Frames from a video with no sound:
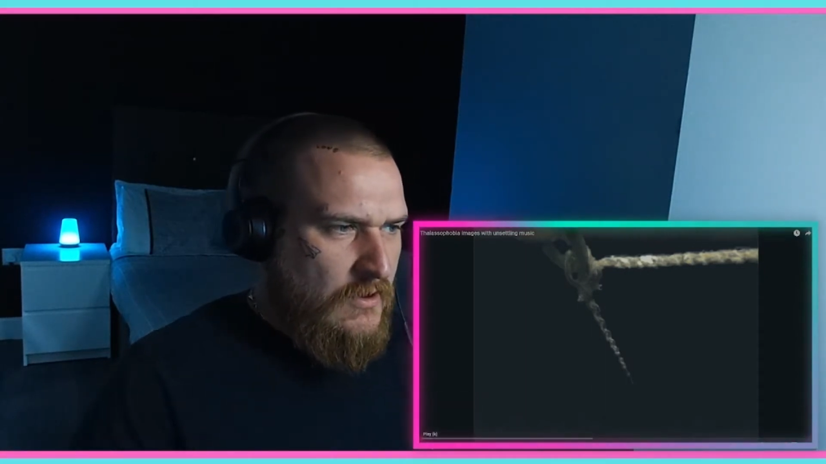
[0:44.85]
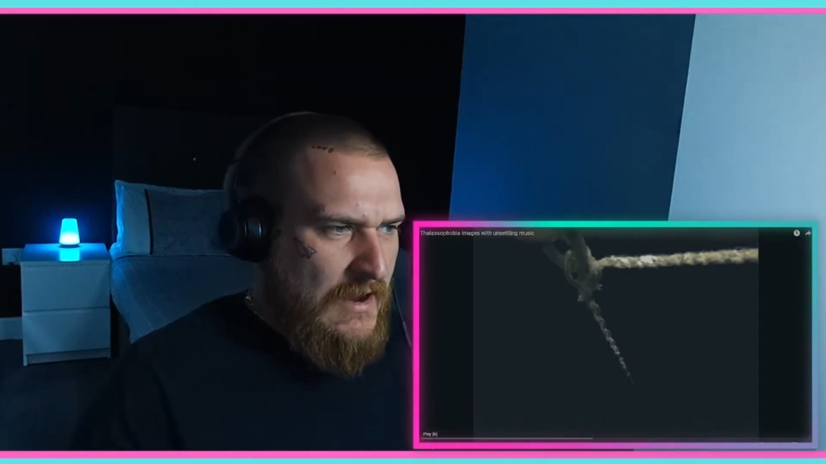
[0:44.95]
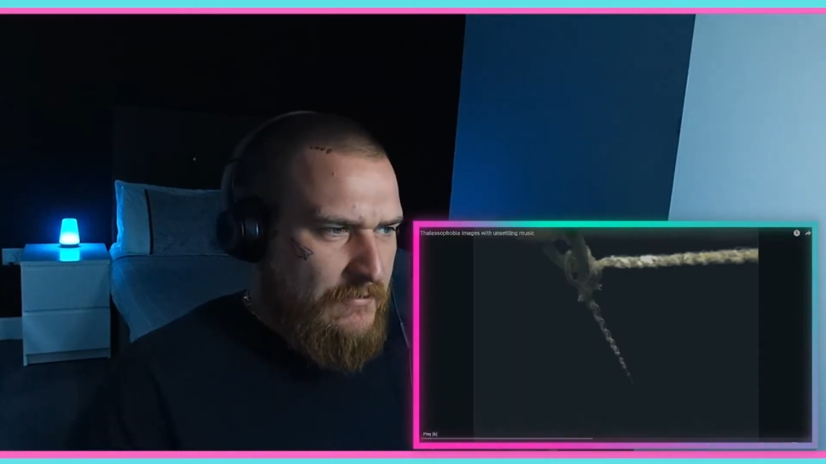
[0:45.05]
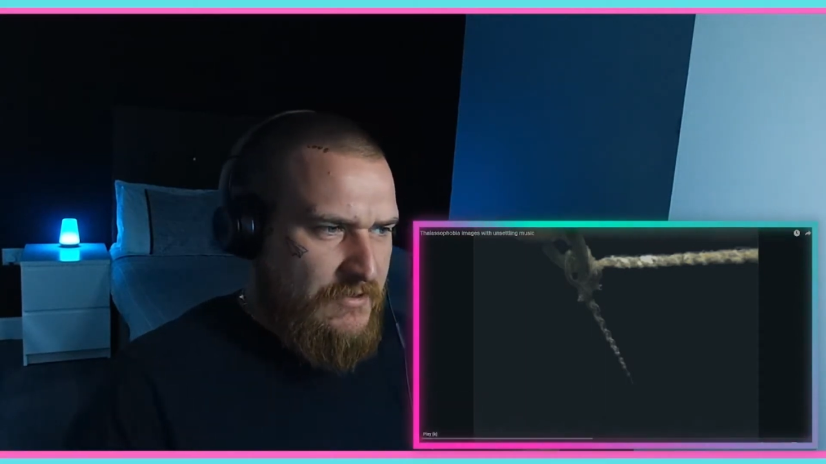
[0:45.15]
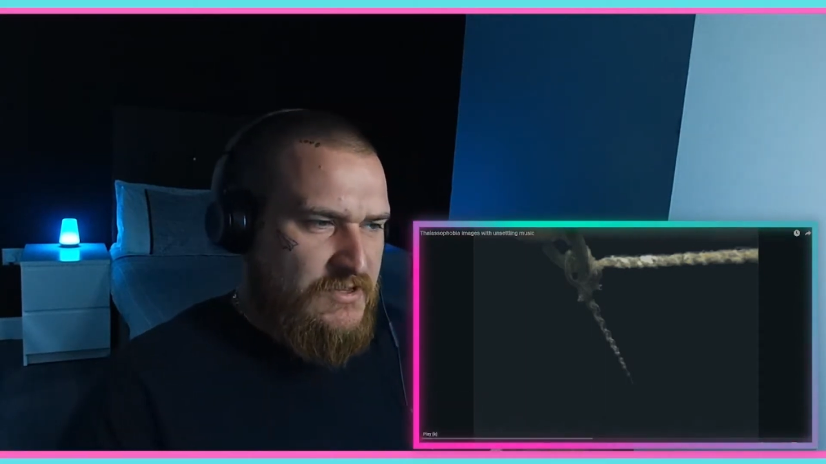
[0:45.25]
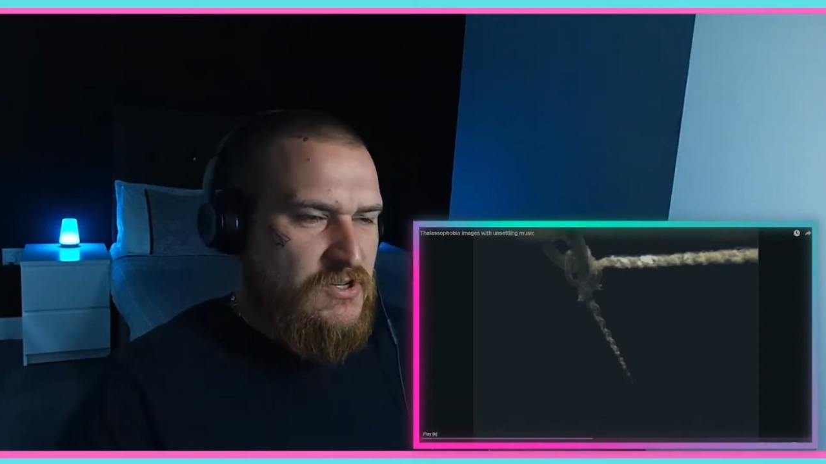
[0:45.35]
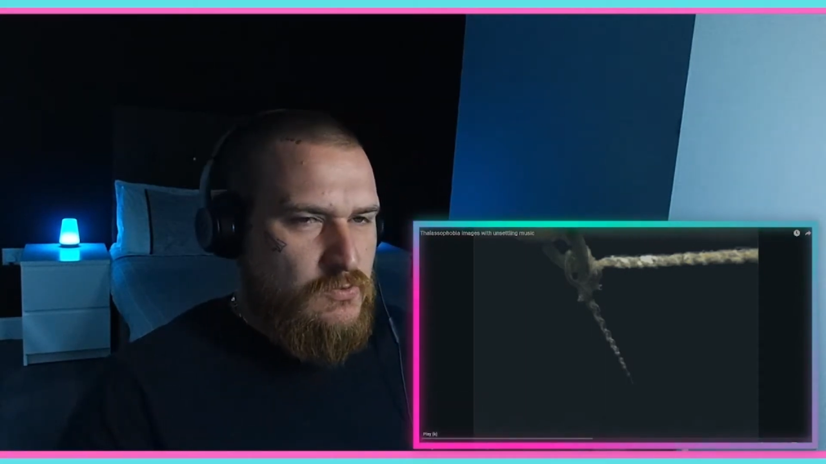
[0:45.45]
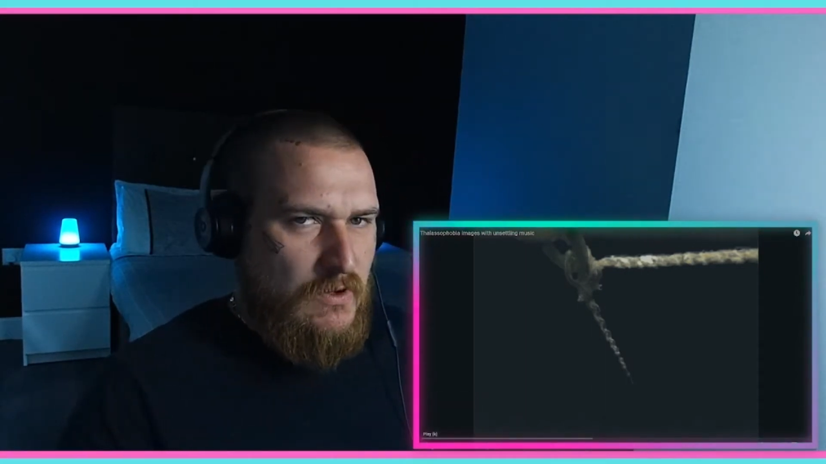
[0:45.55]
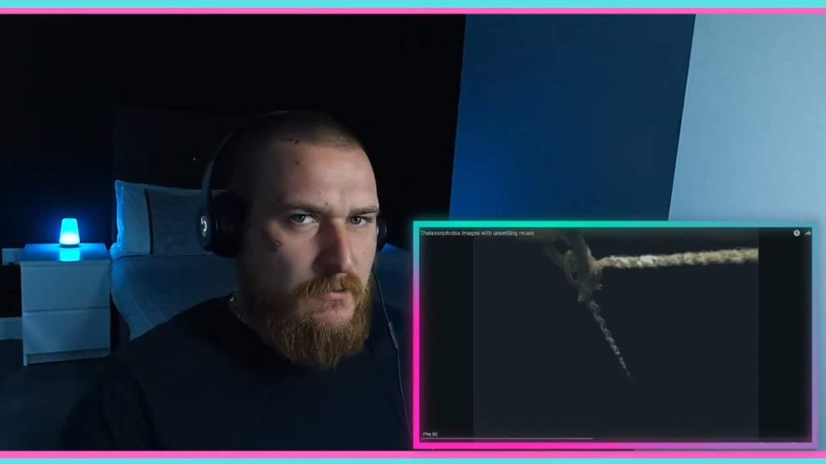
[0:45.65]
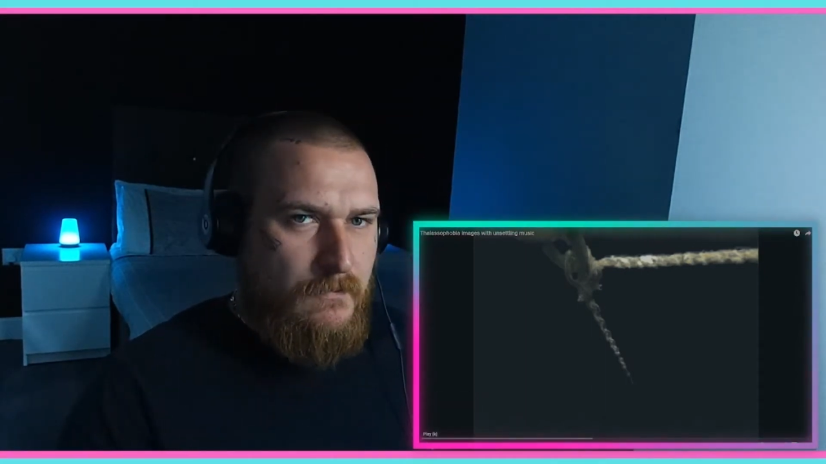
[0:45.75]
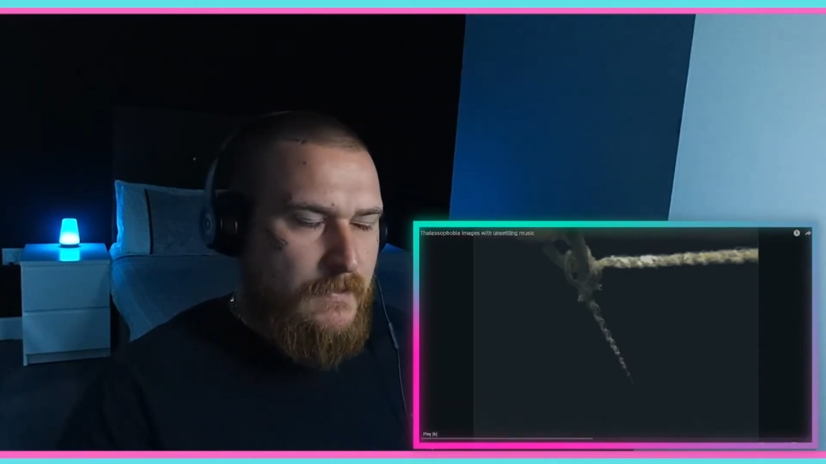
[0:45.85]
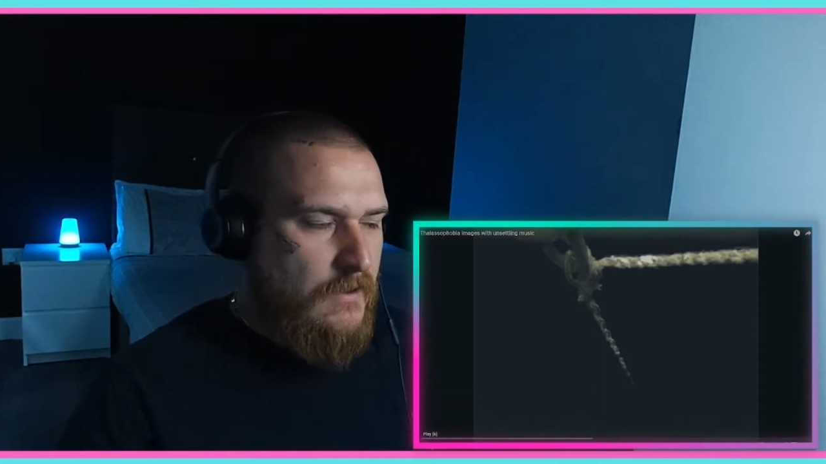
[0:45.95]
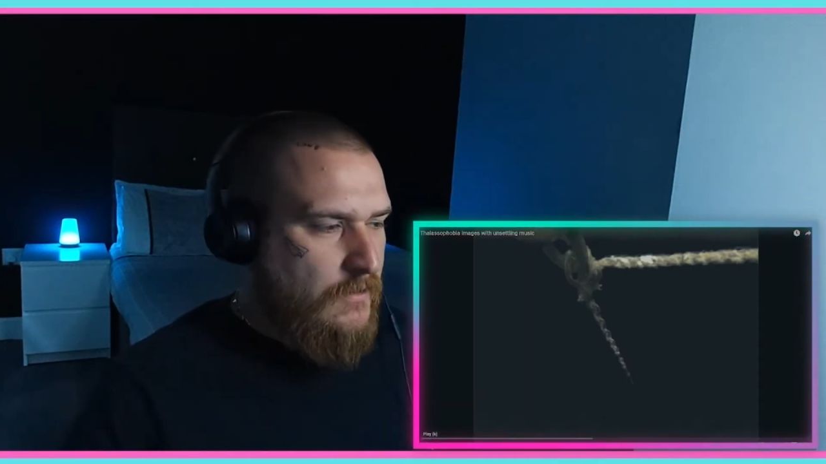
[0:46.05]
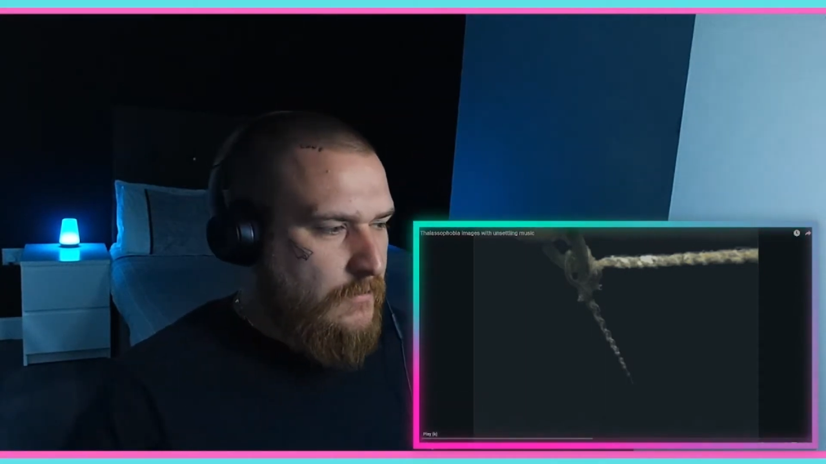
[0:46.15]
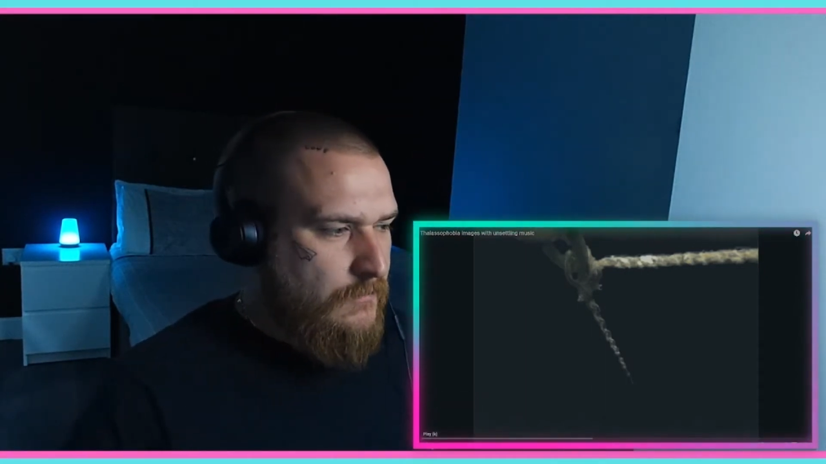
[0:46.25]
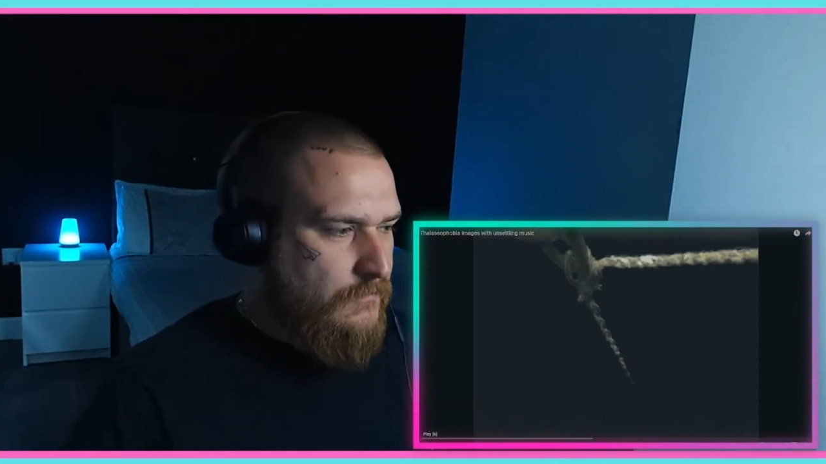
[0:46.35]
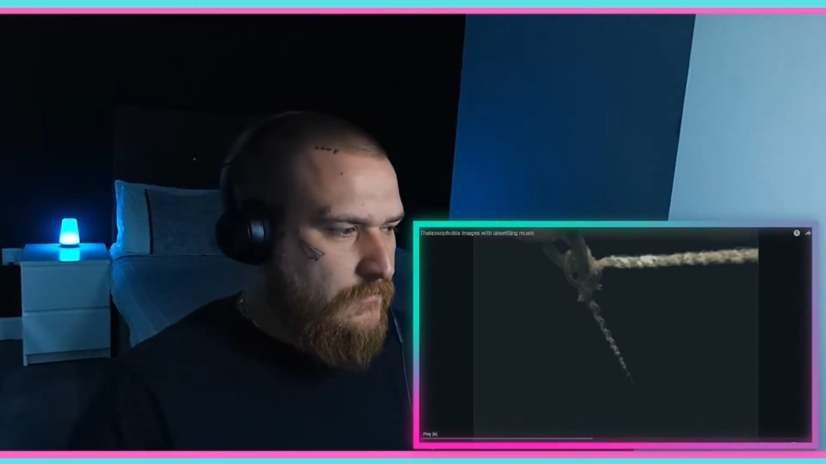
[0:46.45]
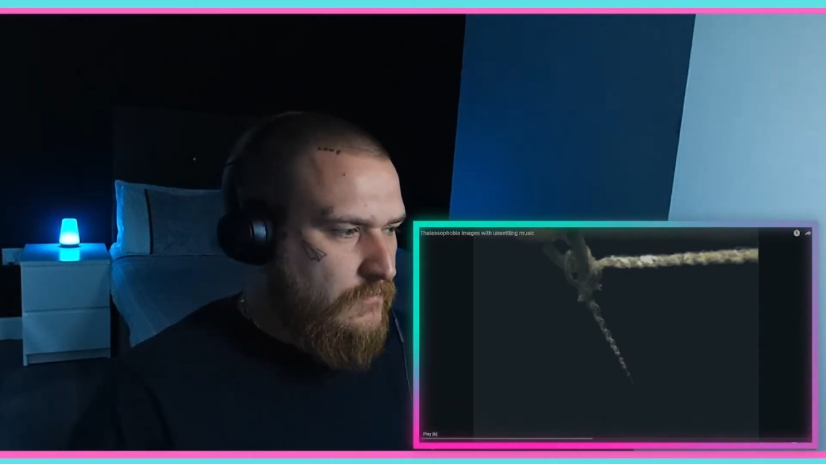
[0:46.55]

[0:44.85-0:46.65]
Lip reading: have this as well, yeah, let me